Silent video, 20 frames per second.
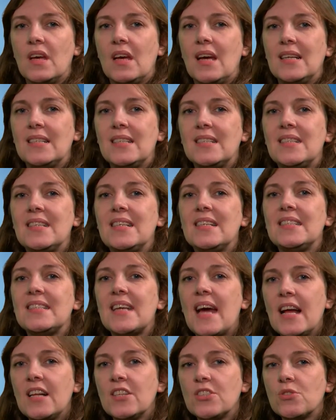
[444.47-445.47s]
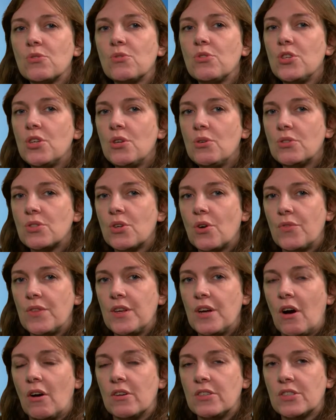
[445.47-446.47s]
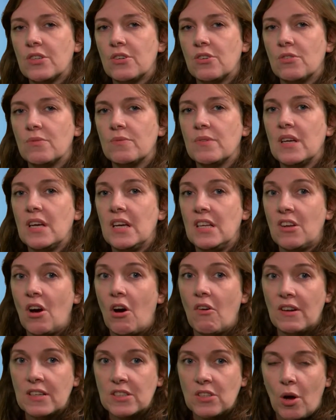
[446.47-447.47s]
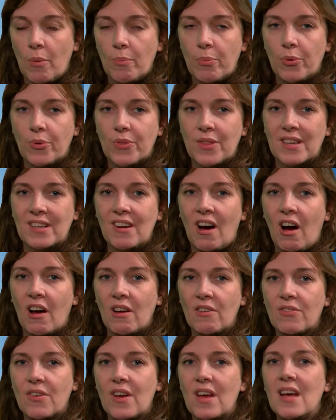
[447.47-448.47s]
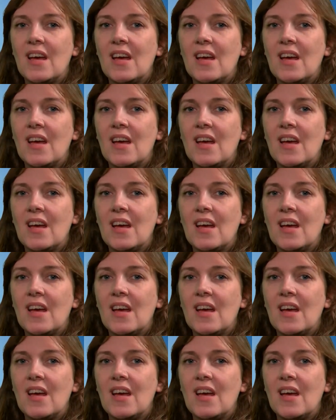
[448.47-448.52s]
It is the intentional use of the article, in our example the knife,